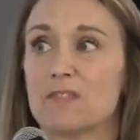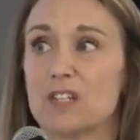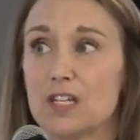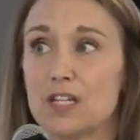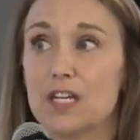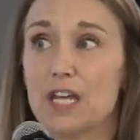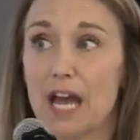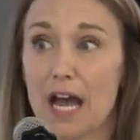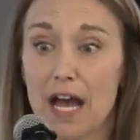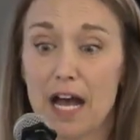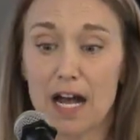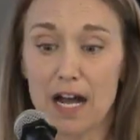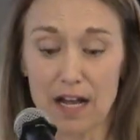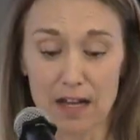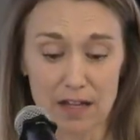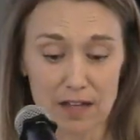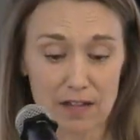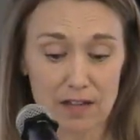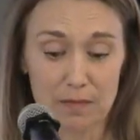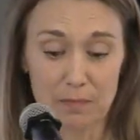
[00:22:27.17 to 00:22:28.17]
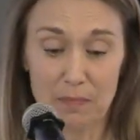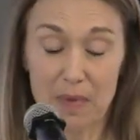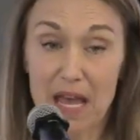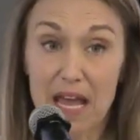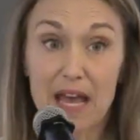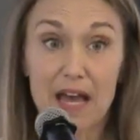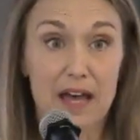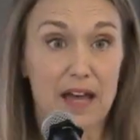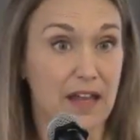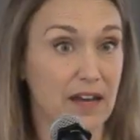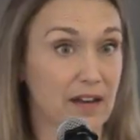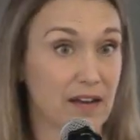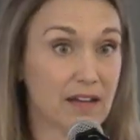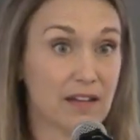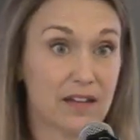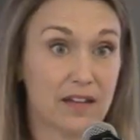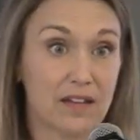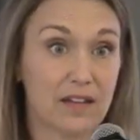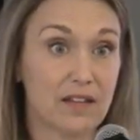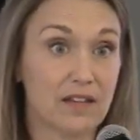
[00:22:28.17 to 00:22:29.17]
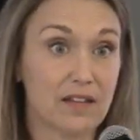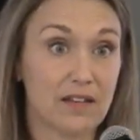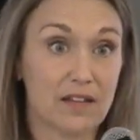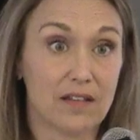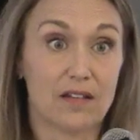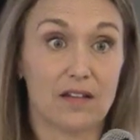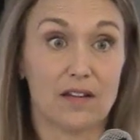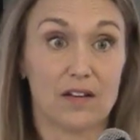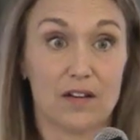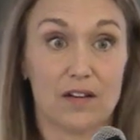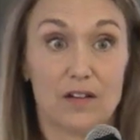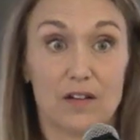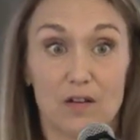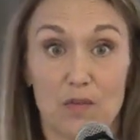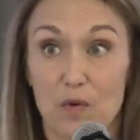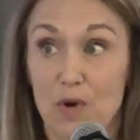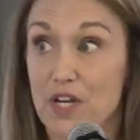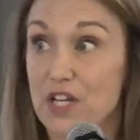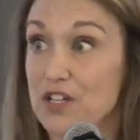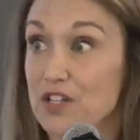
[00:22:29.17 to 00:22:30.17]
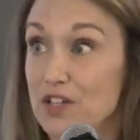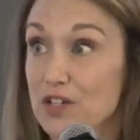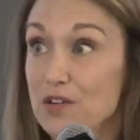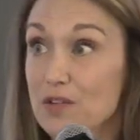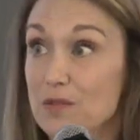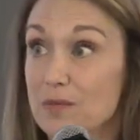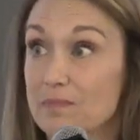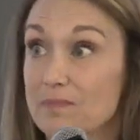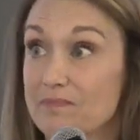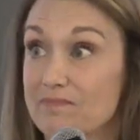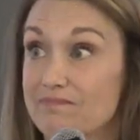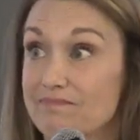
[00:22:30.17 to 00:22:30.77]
Yeah, man. What do you do?